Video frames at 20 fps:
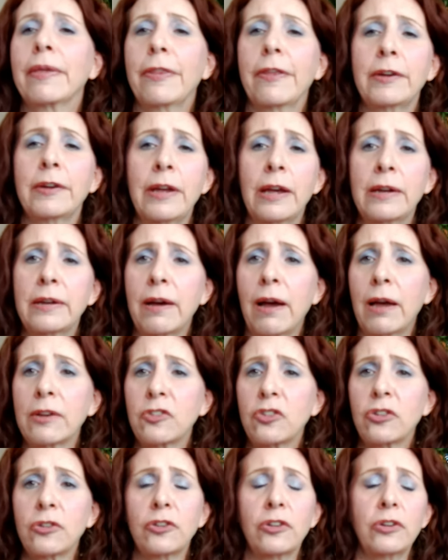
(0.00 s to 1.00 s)
the
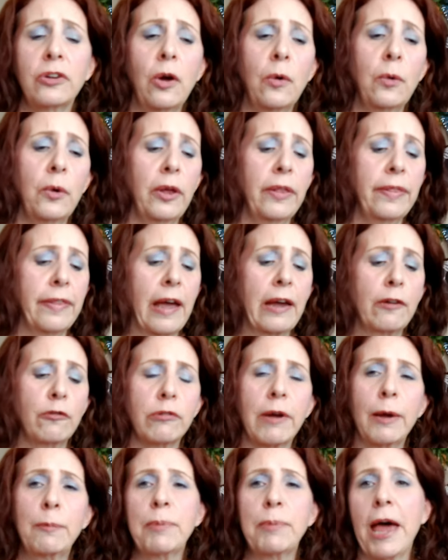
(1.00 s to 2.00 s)
Natasha Denona, that
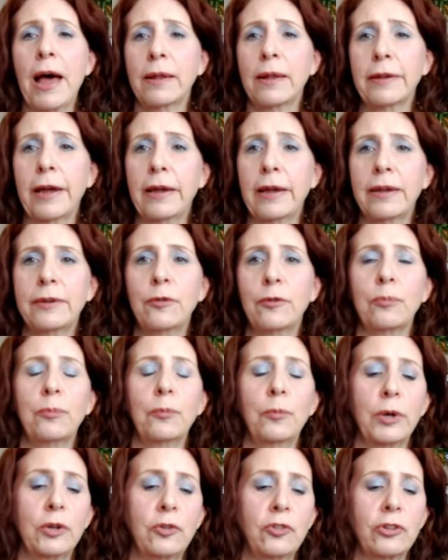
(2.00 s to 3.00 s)
gray palette,
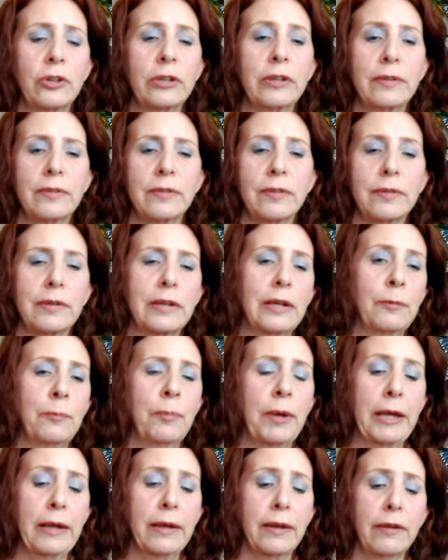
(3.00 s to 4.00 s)
which is going to
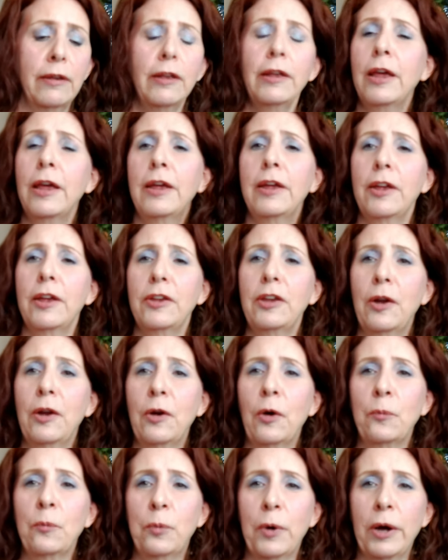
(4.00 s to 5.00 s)
be, you
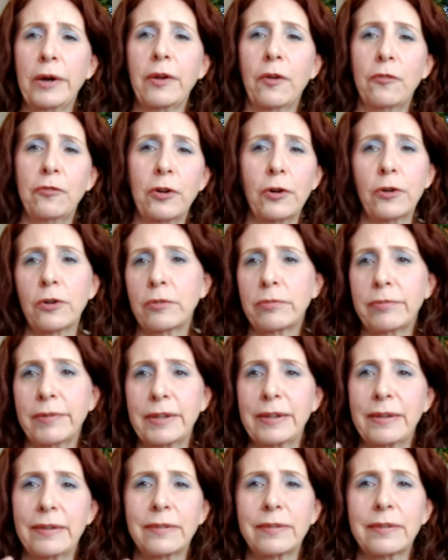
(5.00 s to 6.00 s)
know, one of her
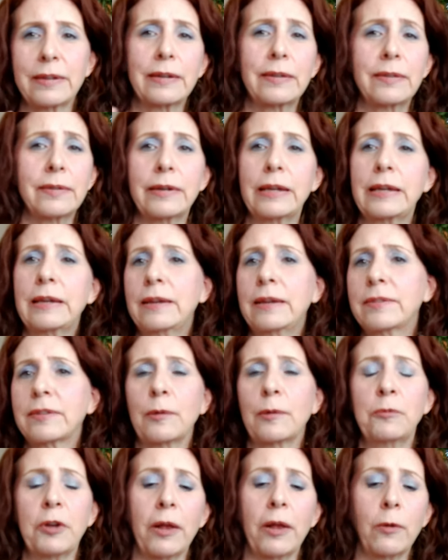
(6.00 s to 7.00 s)
60
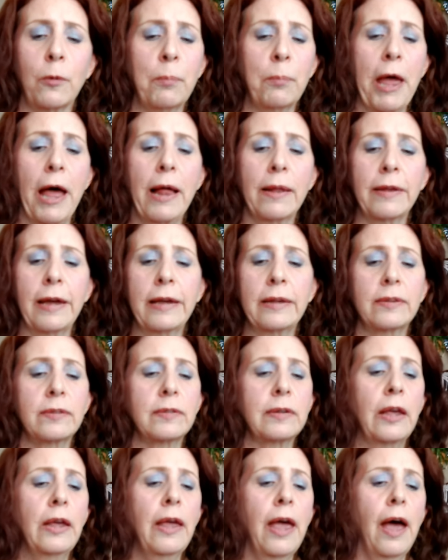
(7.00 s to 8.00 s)
some dollar
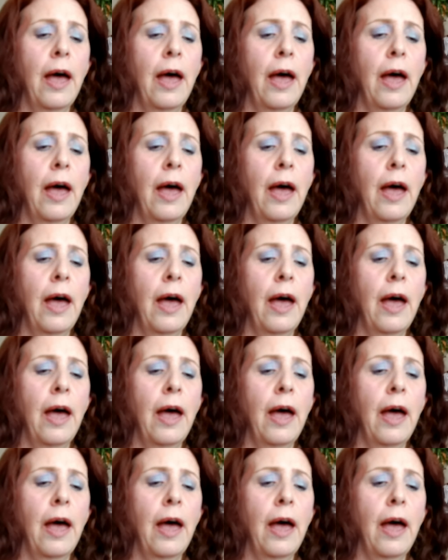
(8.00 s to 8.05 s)
palettes.